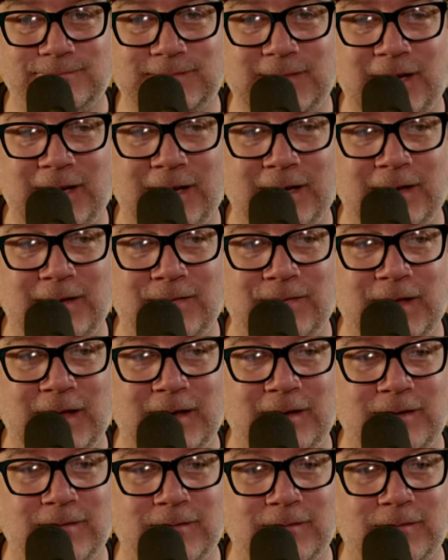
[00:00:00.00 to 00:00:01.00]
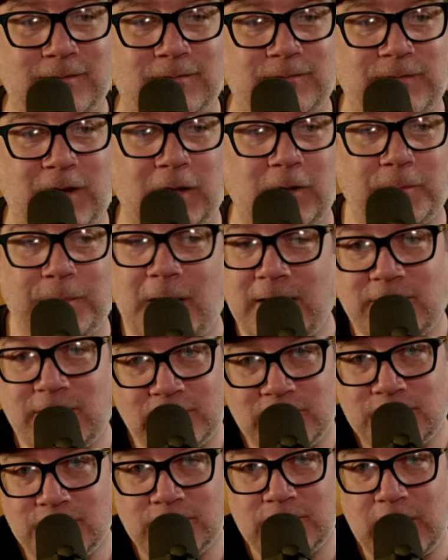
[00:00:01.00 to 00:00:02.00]
And then followed by
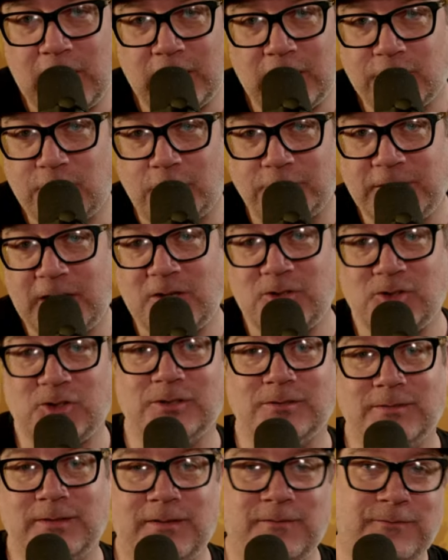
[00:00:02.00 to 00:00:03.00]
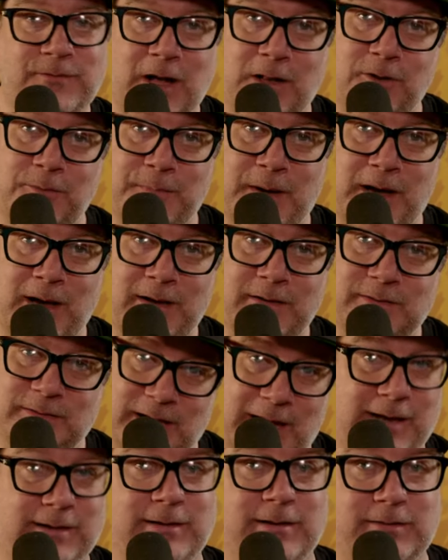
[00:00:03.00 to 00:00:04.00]
some exultation and followed by
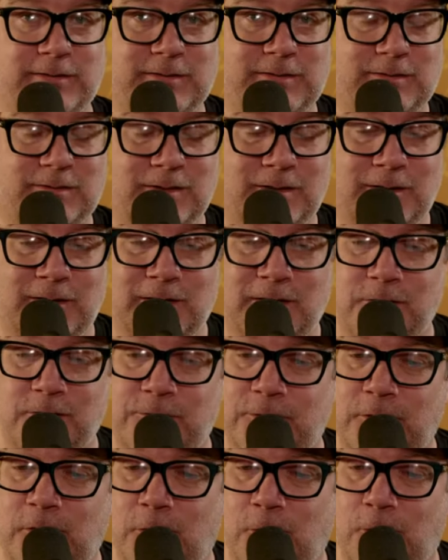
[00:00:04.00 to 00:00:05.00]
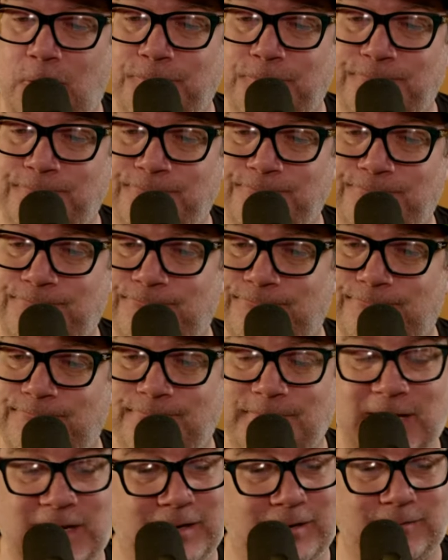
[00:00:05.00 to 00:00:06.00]
sadness. So,
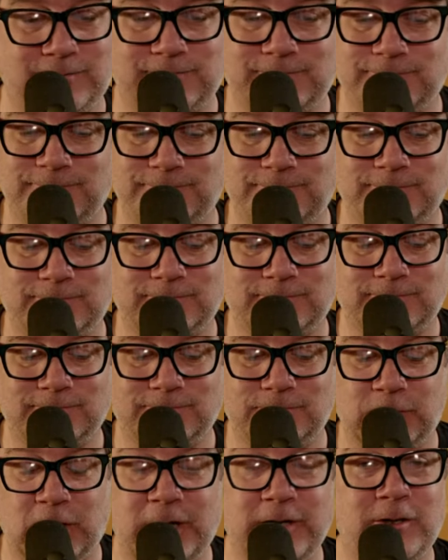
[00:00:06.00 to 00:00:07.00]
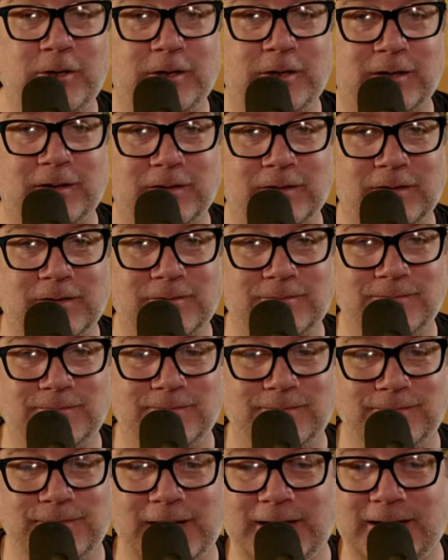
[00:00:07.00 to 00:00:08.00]
man, Brian Gutekunst
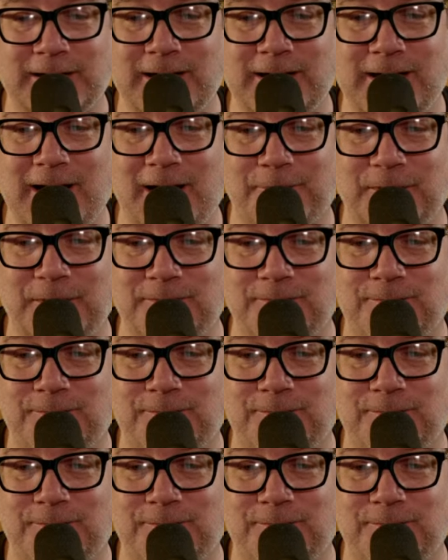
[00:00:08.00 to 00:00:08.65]
making it happen.